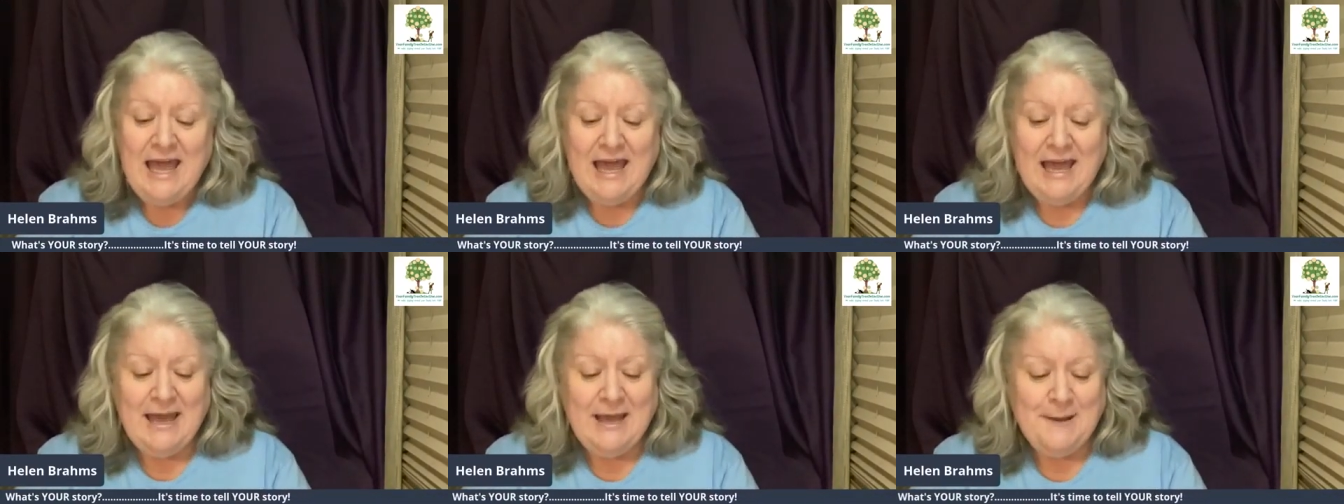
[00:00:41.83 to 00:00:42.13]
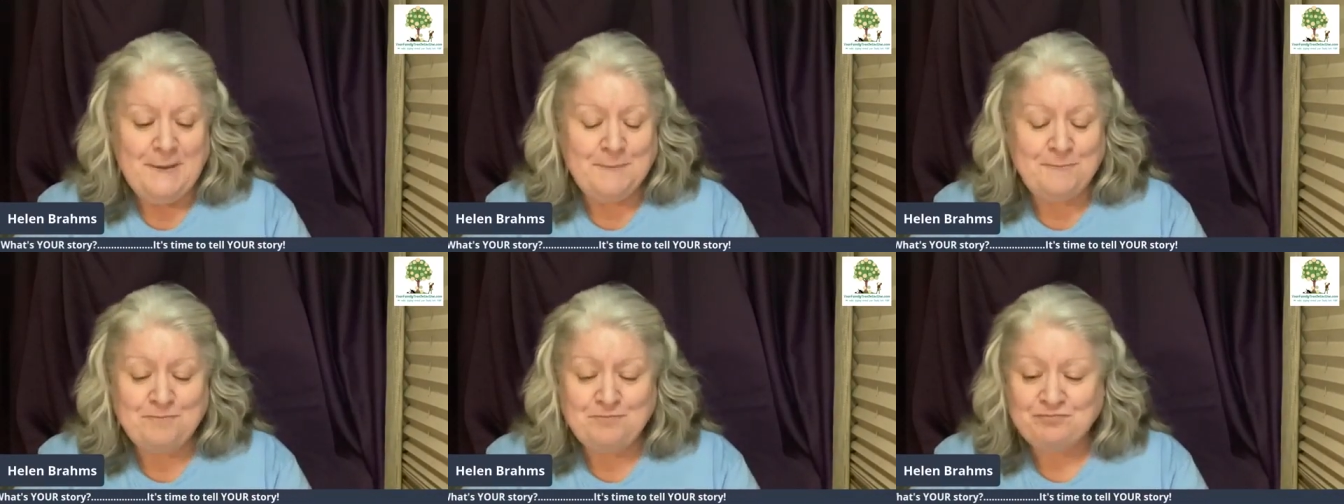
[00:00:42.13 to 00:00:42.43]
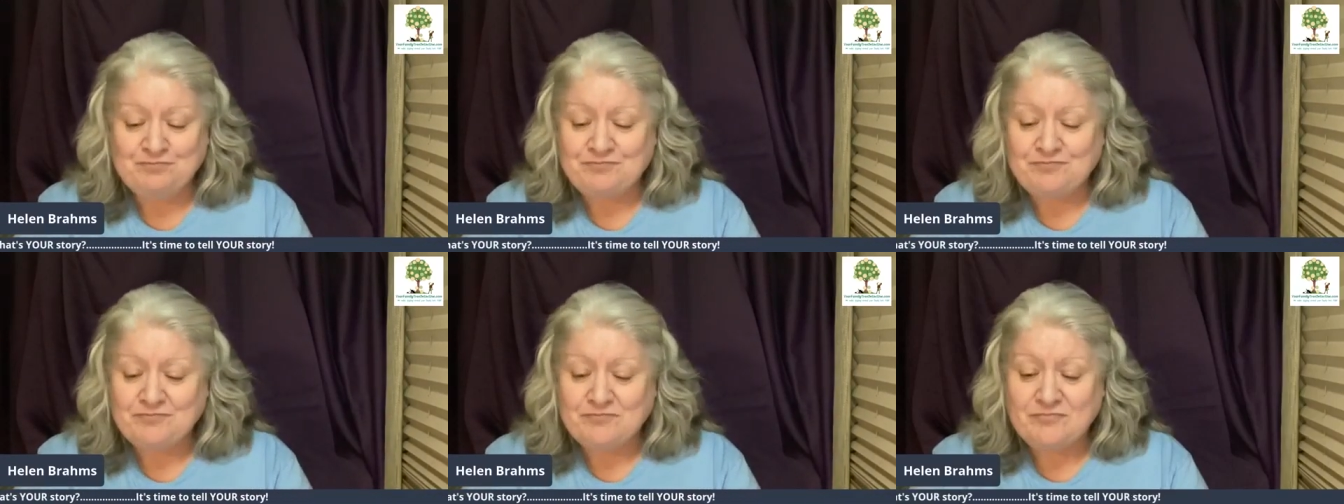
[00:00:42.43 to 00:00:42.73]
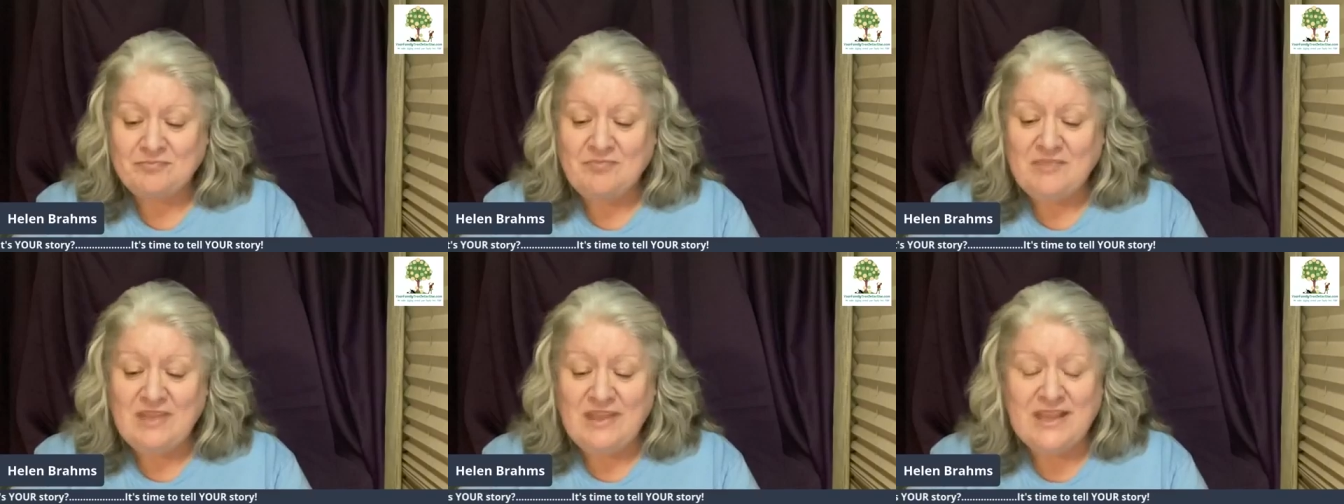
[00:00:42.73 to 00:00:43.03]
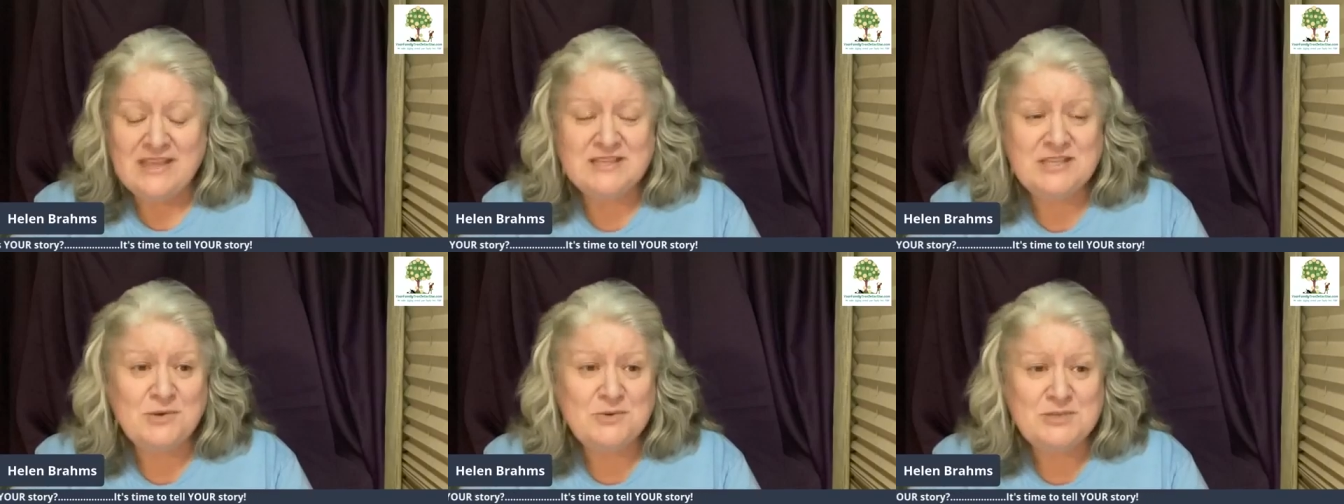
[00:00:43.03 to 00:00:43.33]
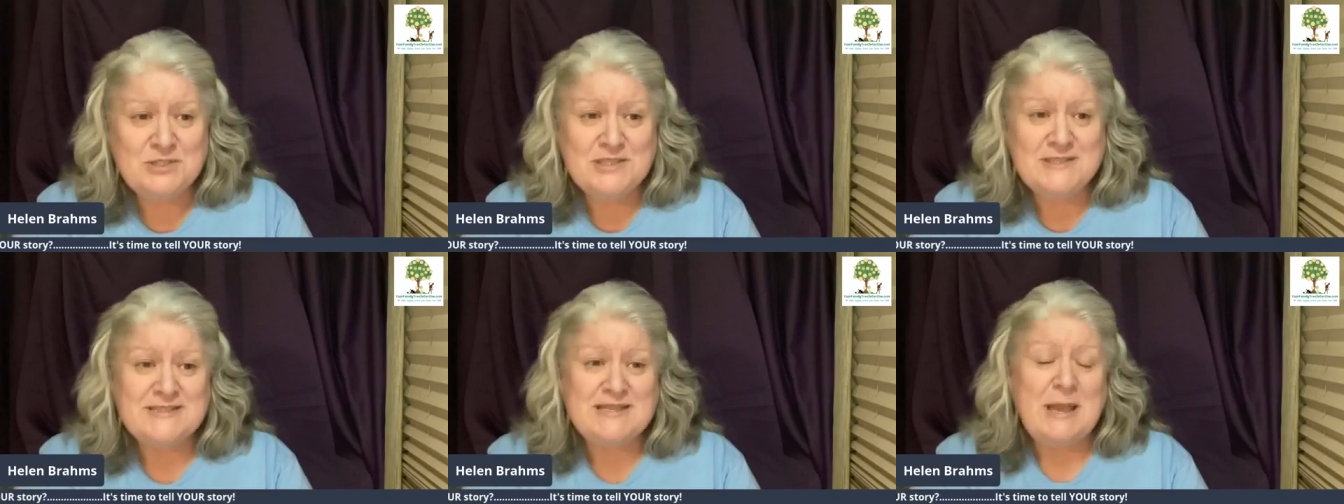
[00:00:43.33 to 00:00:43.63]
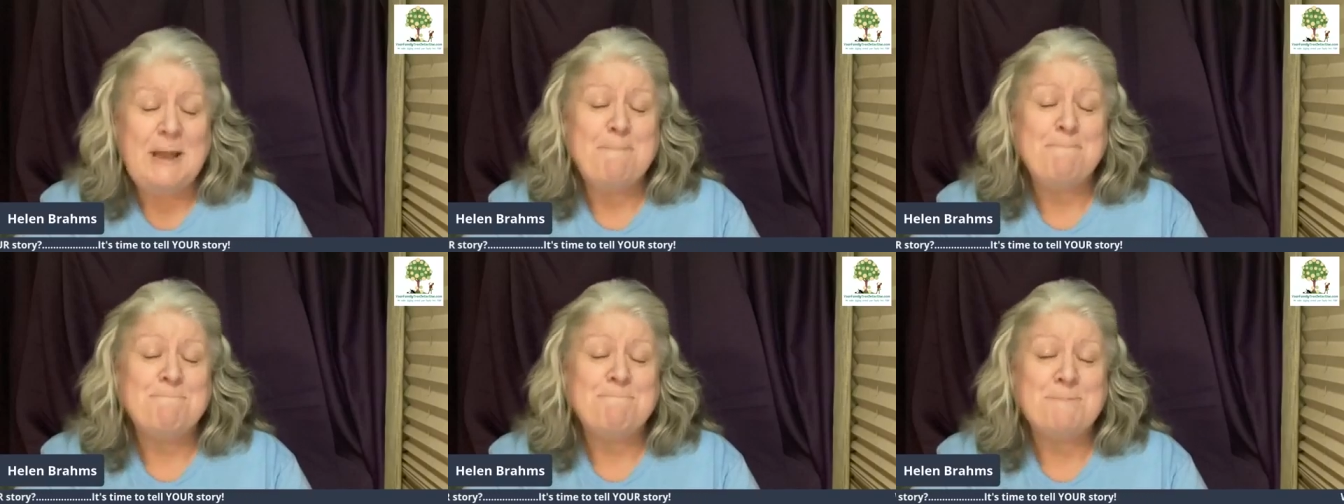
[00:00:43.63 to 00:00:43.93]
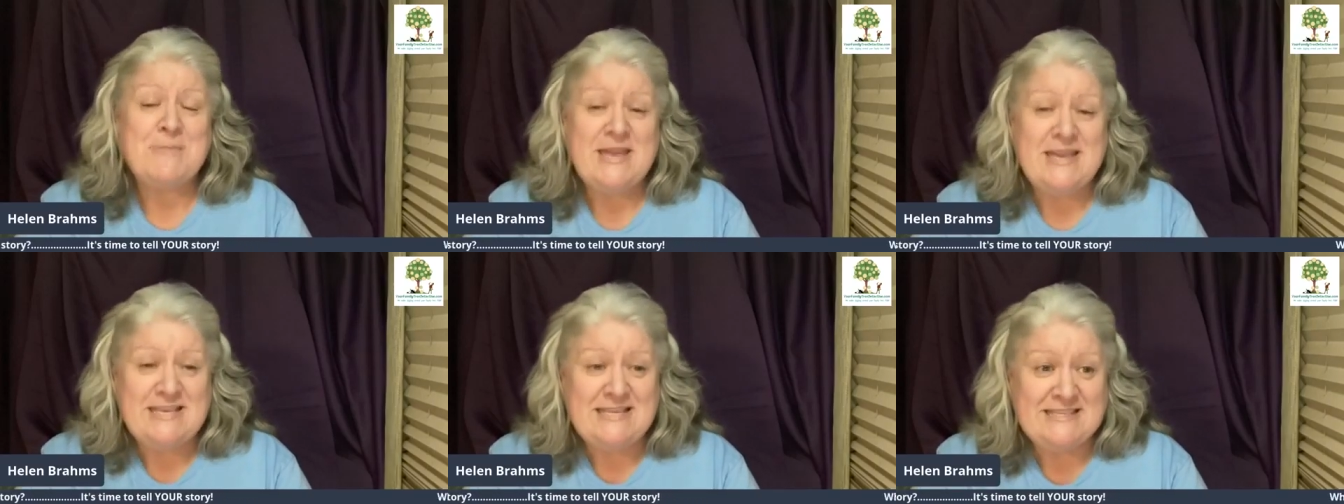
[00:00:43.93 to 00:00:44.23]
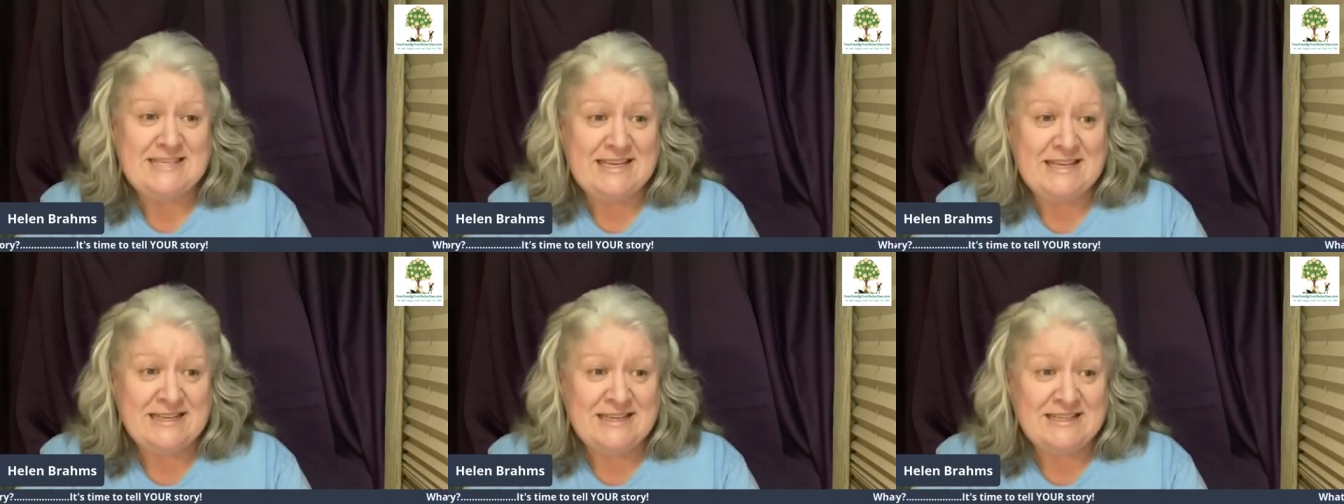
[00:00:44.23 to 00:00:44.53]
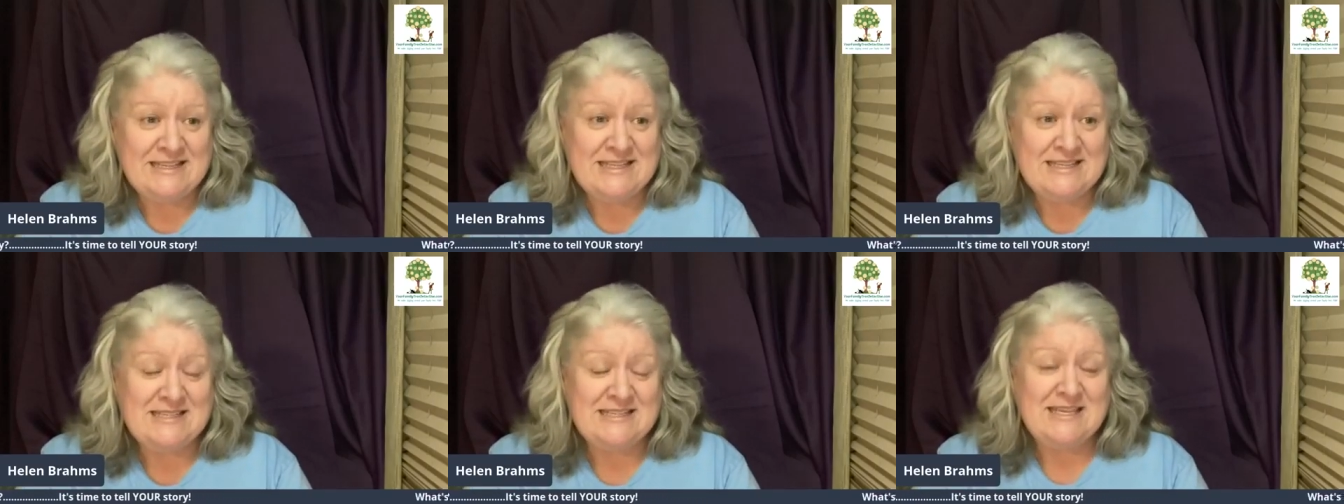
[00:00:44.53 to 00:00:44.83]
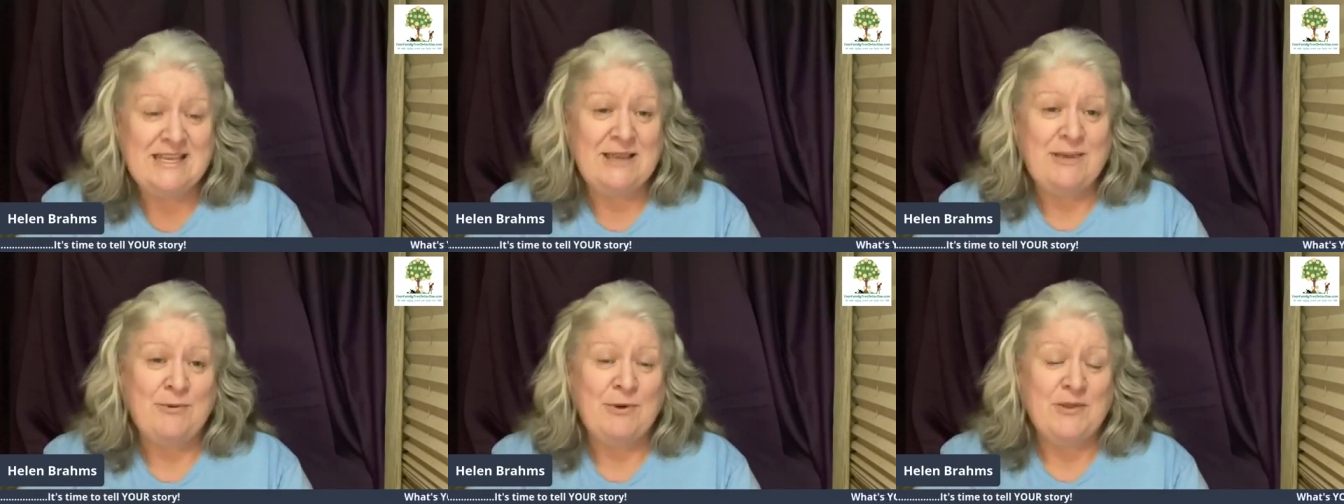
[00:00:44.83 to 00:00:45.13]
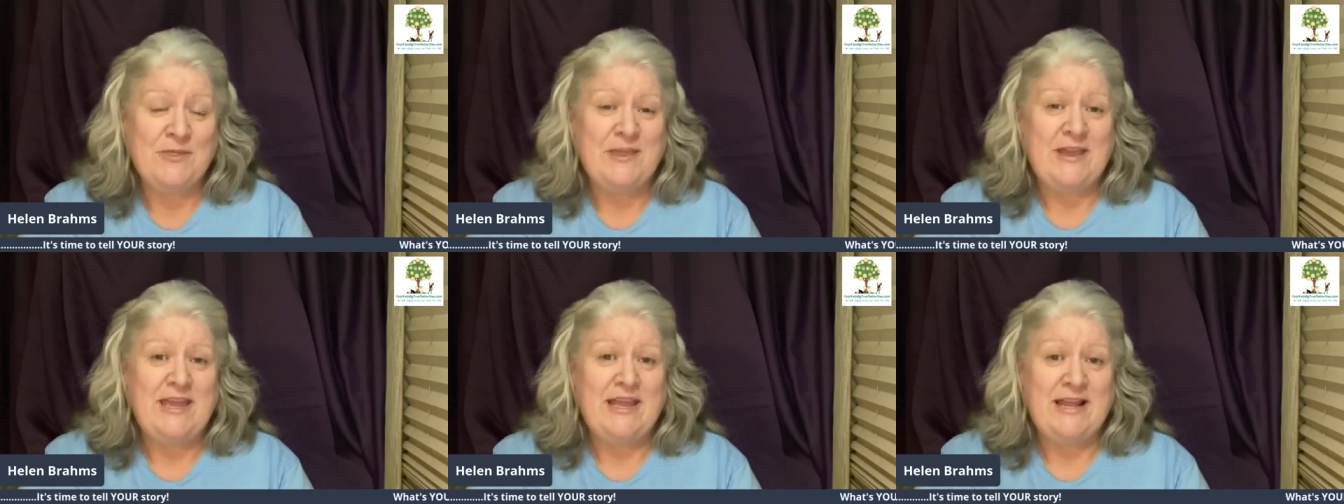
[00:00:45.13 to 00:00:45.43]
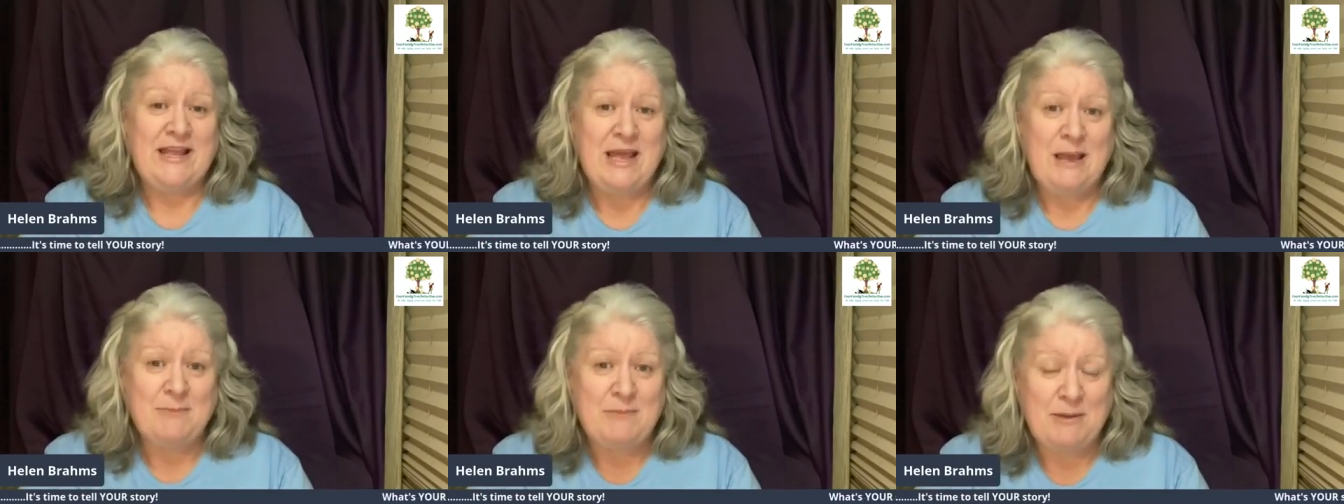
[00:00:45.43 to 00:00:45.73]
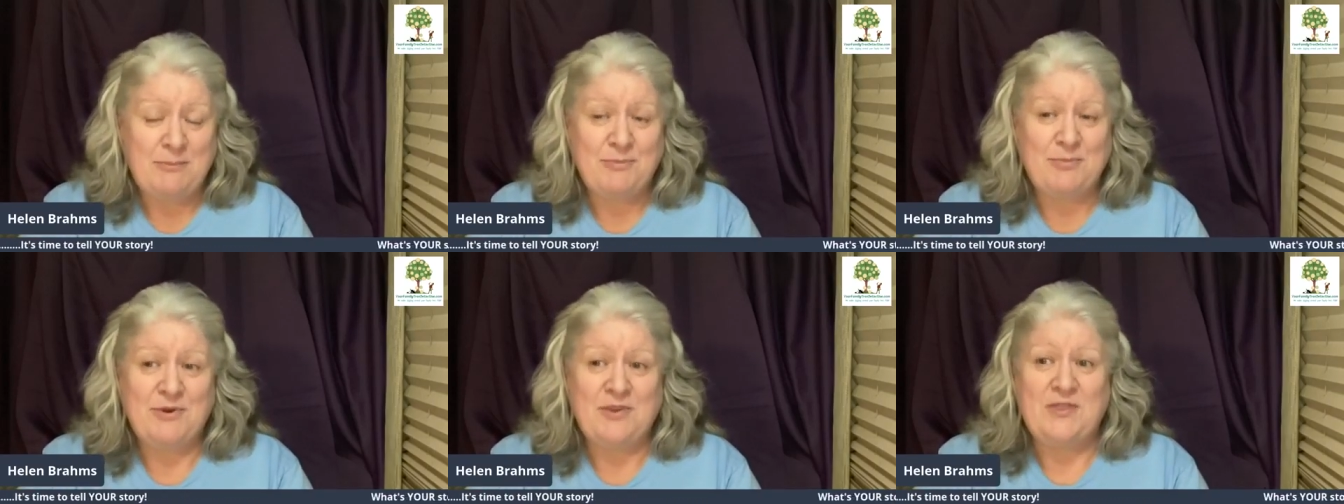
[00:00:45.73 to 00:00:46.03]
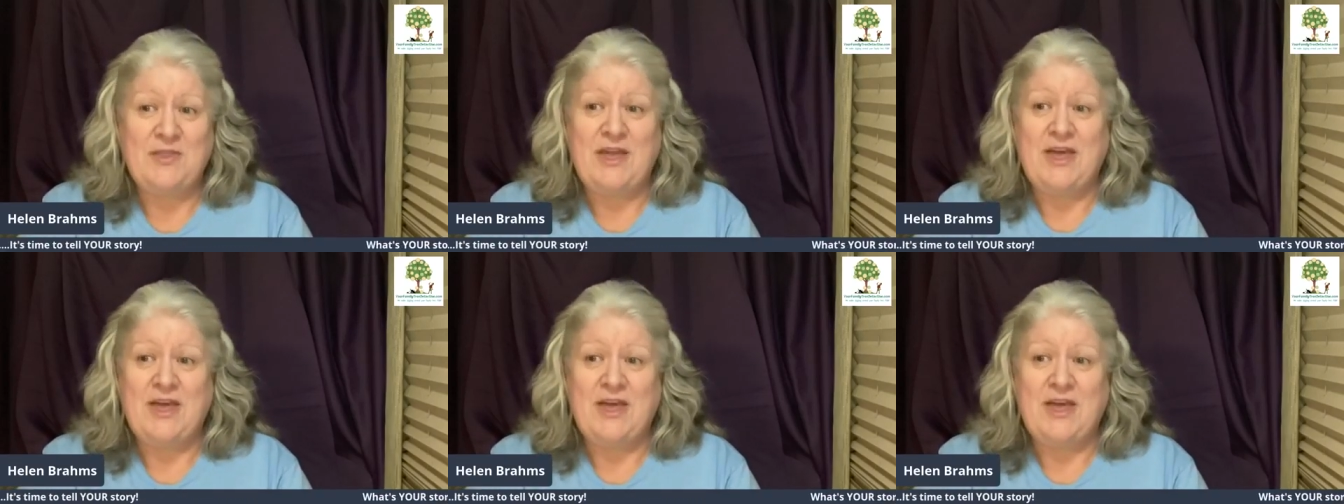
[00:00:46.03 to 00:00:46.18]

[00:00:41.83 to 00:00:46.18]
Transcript: So it was just amazing to see what they had come up with,